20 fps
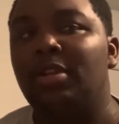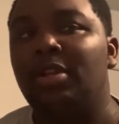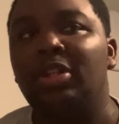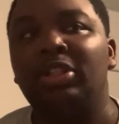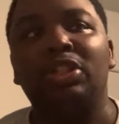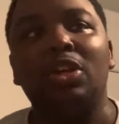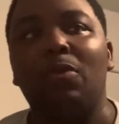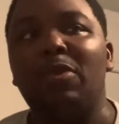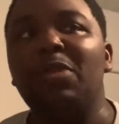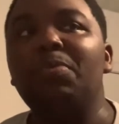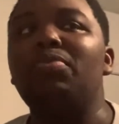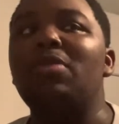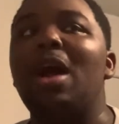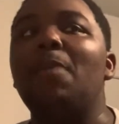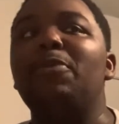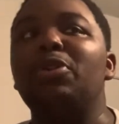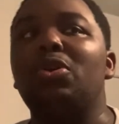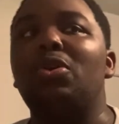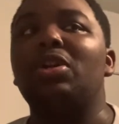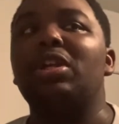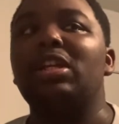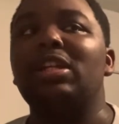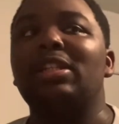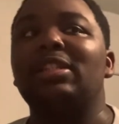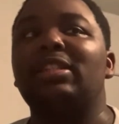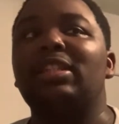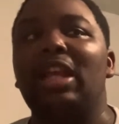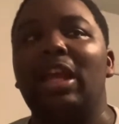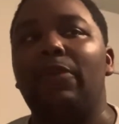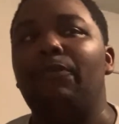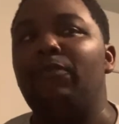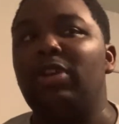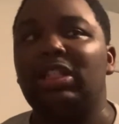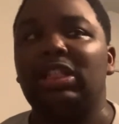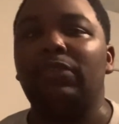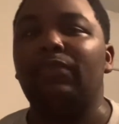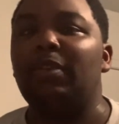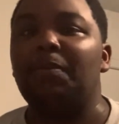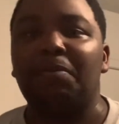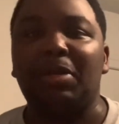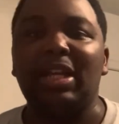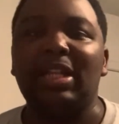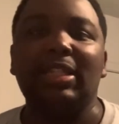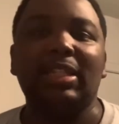So we probably going to get a same rinse and repeat